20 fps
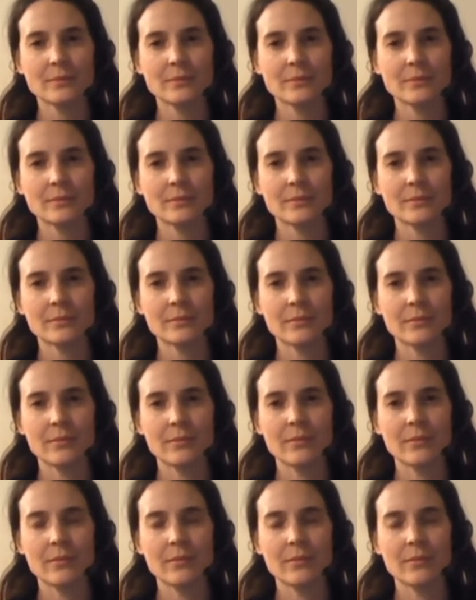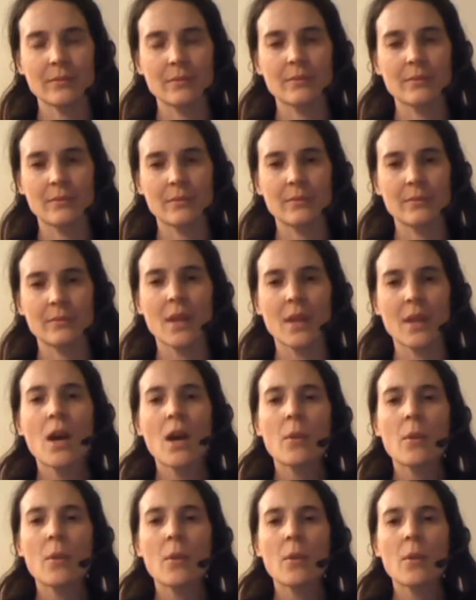
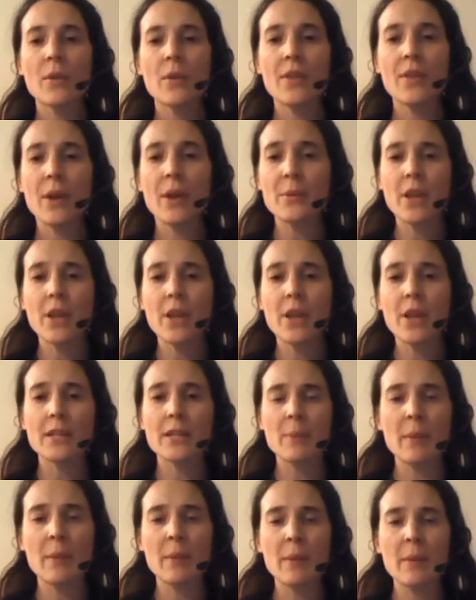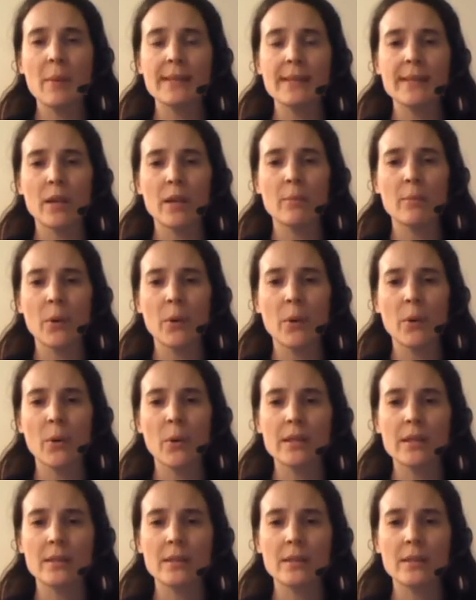Well, that was going to be my second point.